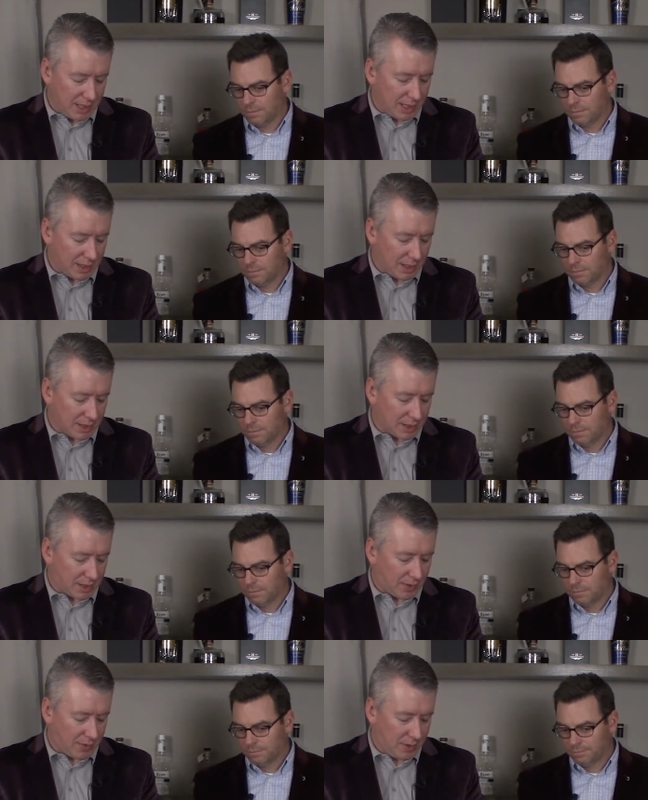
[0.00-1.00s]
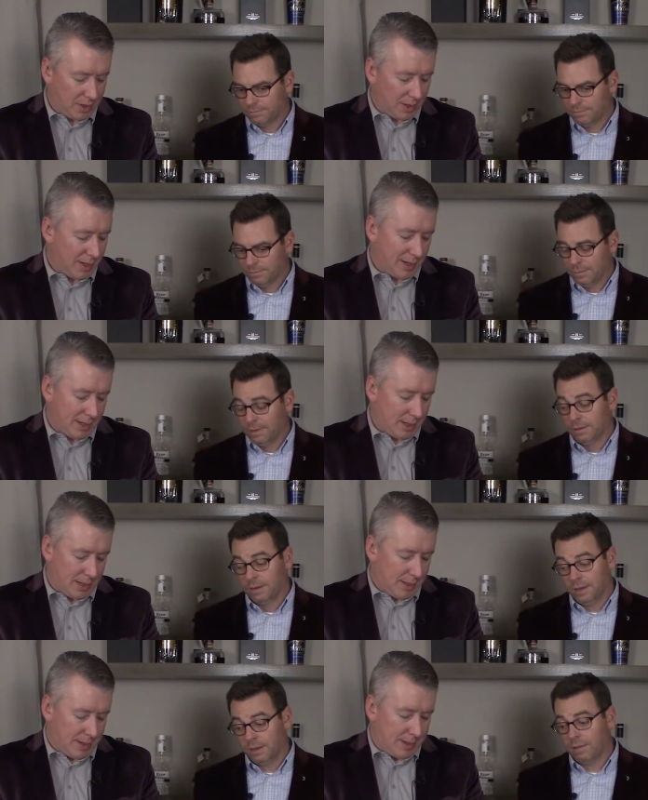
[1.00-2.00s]
Speaker 1: that kind of stuff.
Speaker 2: Now
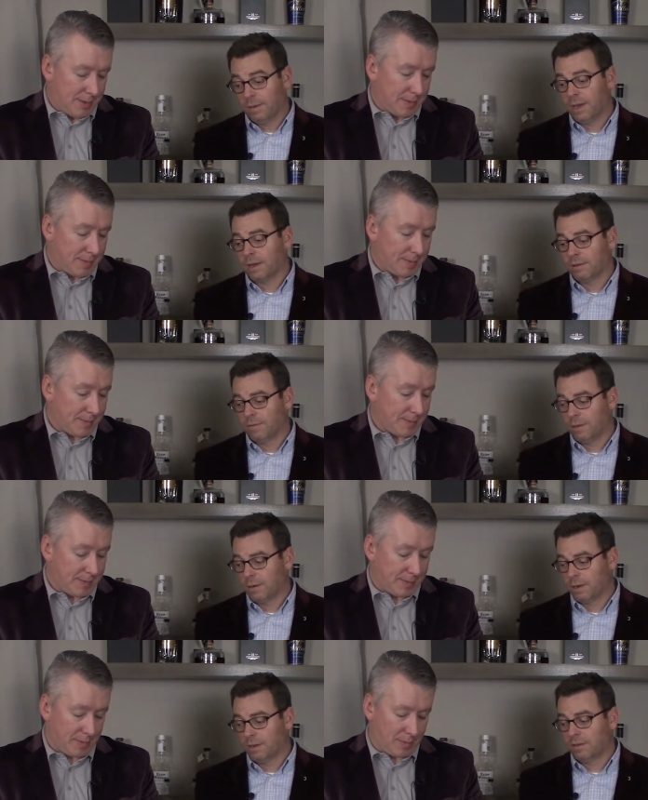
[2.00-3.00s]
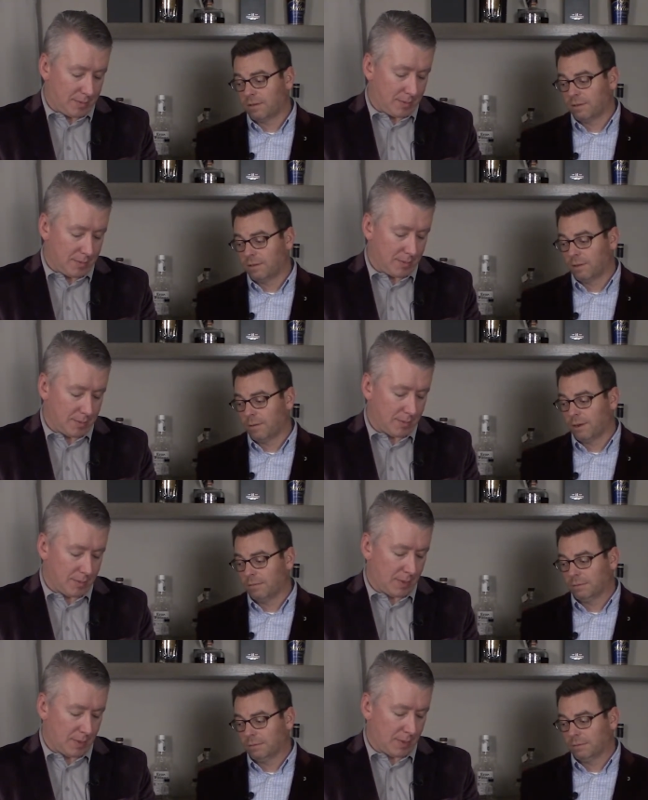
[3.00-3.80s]
looking back, if they were going to discontinue it,